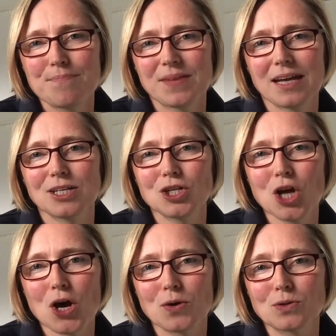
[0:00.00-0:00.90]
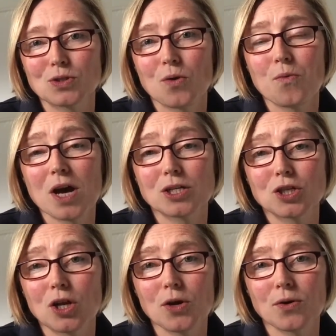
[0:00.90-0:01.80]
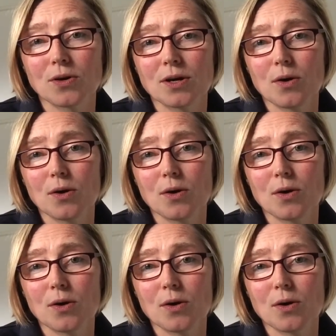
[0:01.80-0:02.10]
that knows where to look.